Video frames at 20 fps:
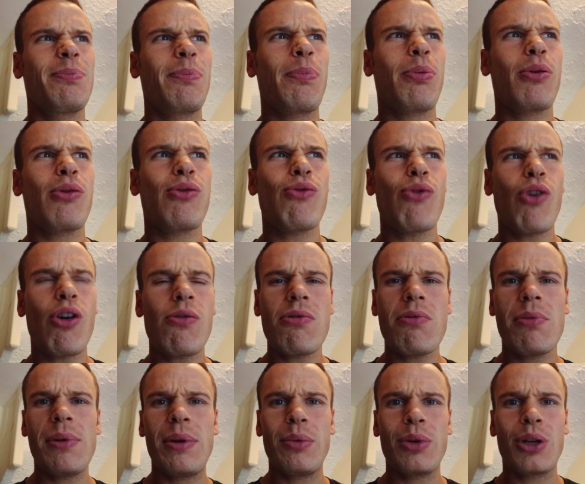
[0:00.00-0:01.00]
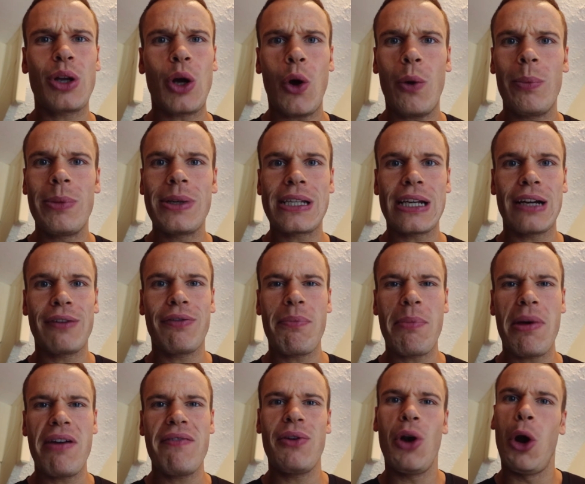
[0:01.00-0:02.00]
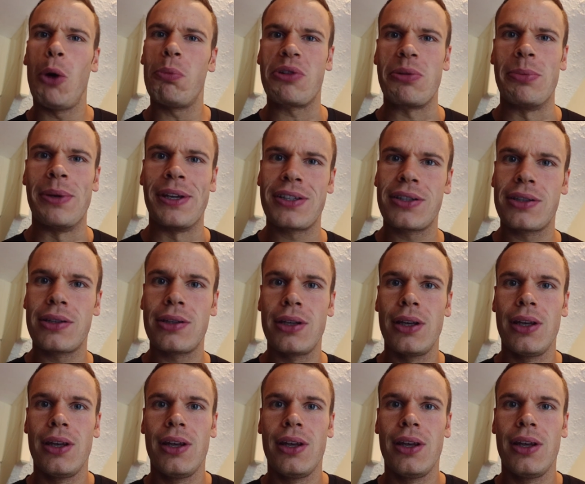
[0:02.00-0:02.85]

probably would call myself a bit of an optimist.